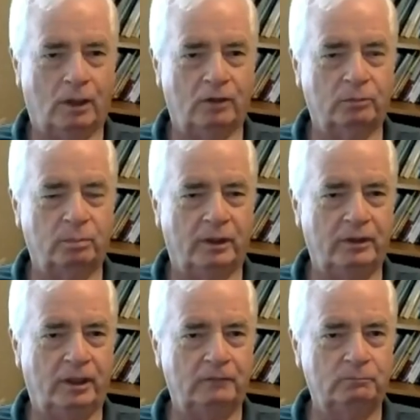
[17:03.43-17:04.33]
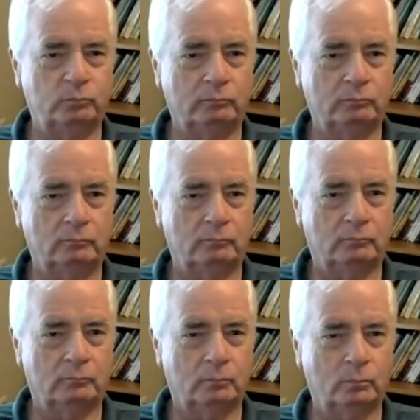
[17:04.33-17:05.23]
I explain that?
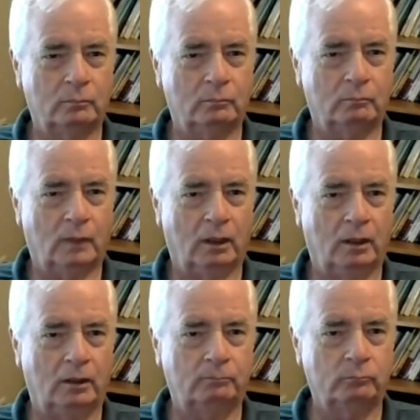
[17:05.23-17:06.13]
What, what difference